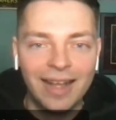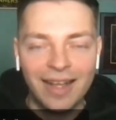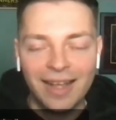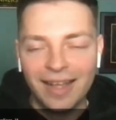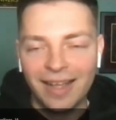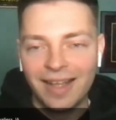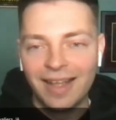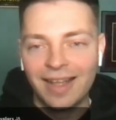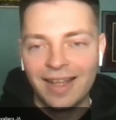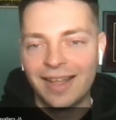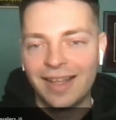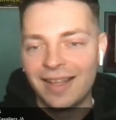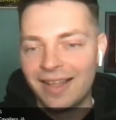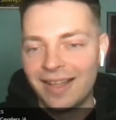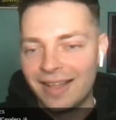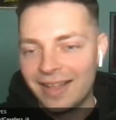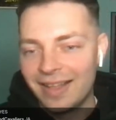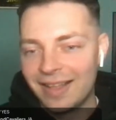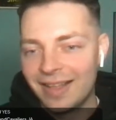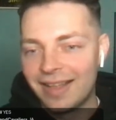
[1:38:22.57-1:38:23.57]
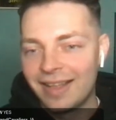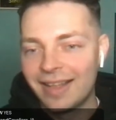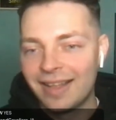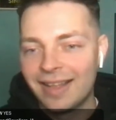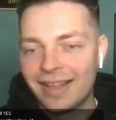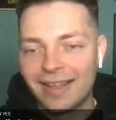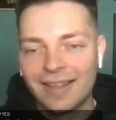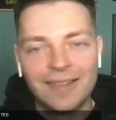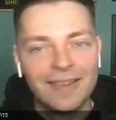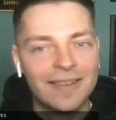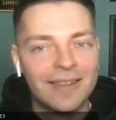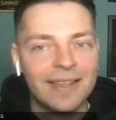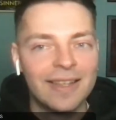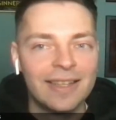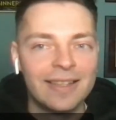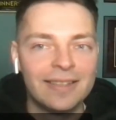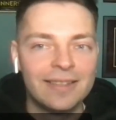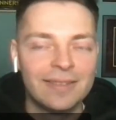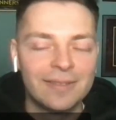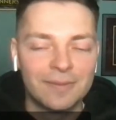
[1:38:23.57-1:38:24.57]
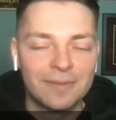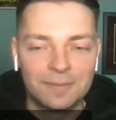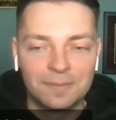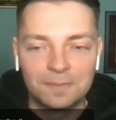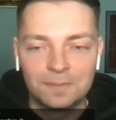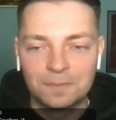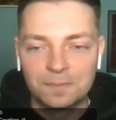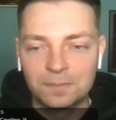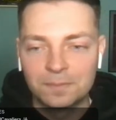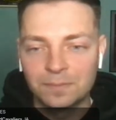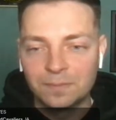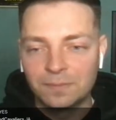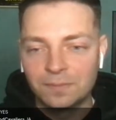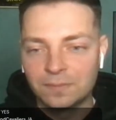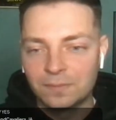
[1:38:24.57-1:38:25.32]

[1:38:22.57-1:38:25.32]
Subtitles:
Come on. He's been so good.